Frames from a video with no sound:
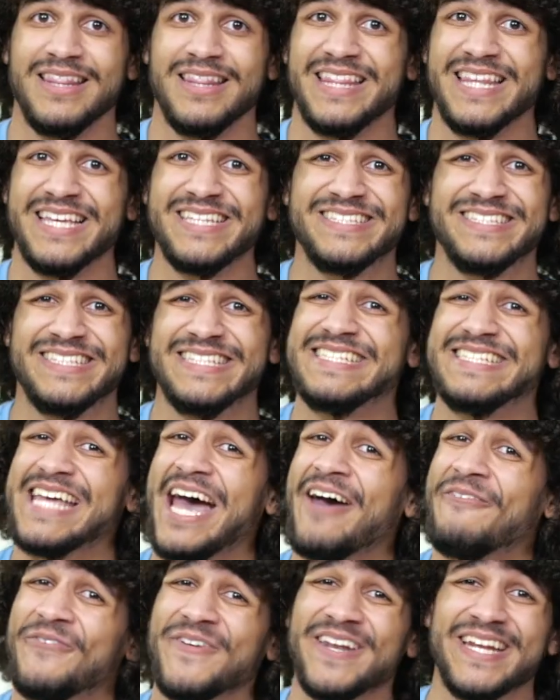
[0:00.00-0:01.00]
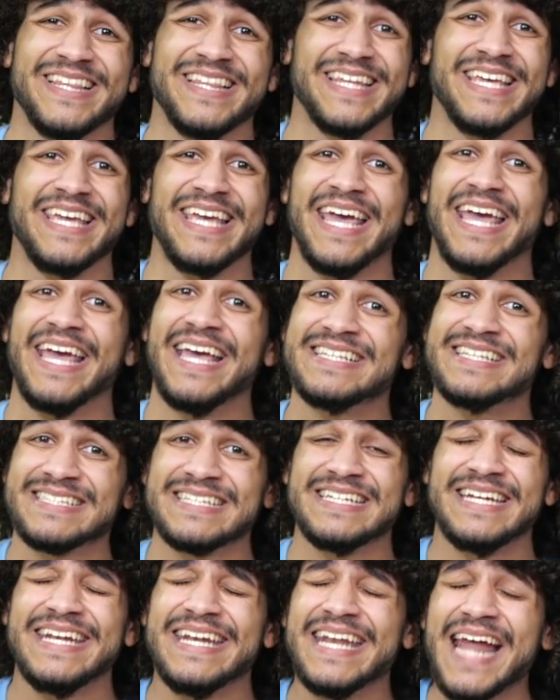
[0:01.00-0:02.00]
This definitely is
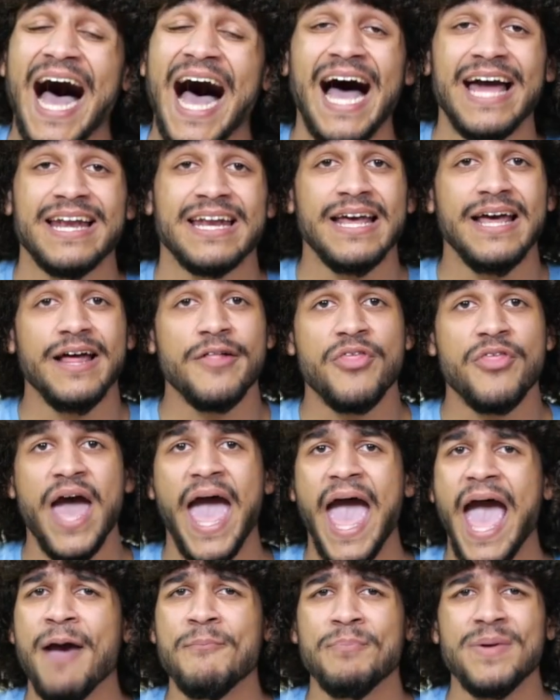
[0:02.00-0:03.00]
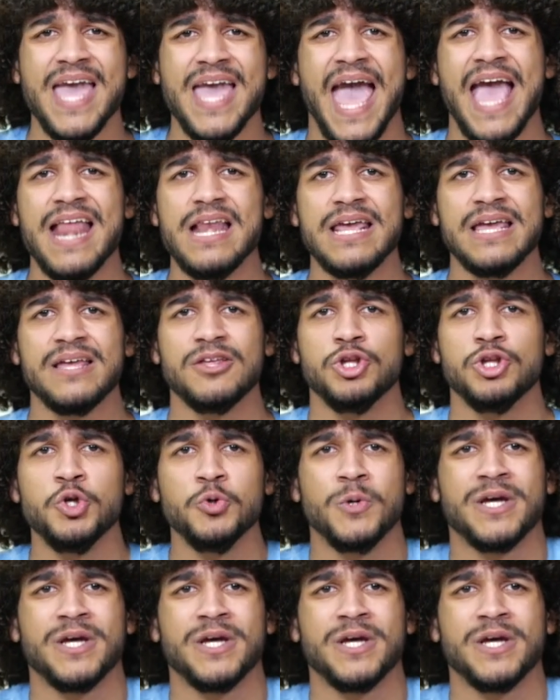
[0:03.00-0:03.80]
not the happy ending you'd